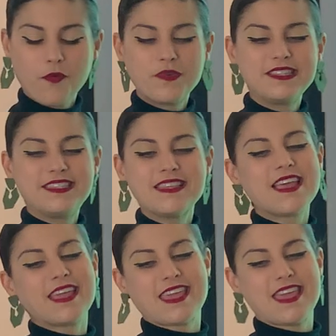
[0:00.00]
we see
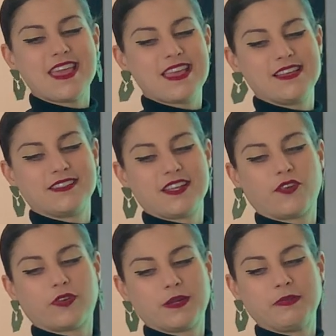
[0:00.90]
that he is
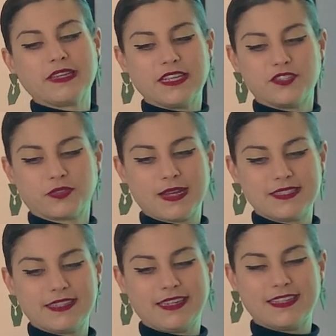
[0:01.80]
incredibly interested